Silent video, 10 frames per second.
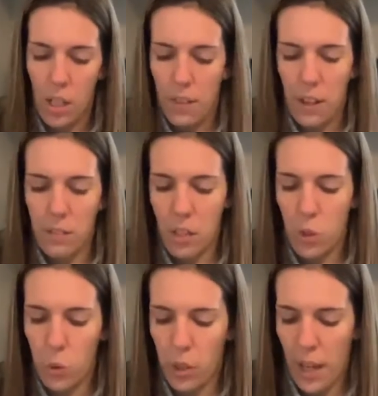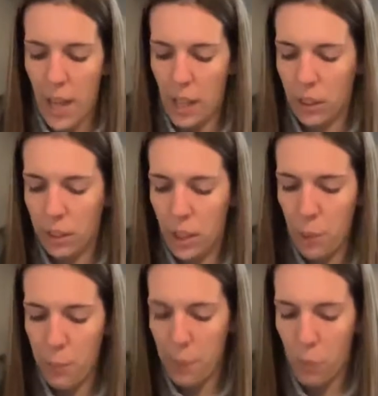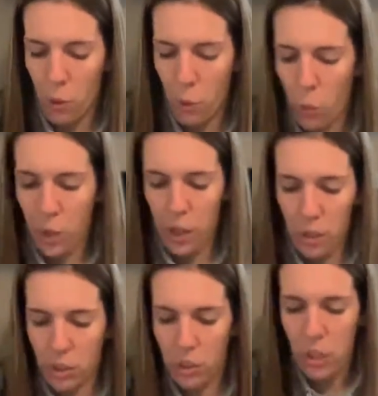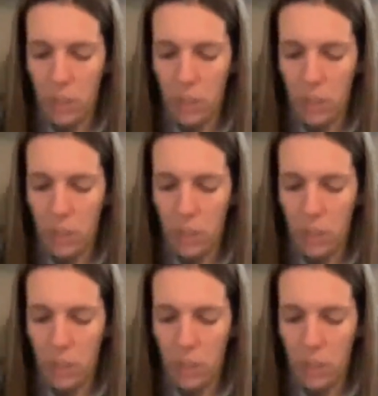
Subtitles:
they said you can add a little bit more oil.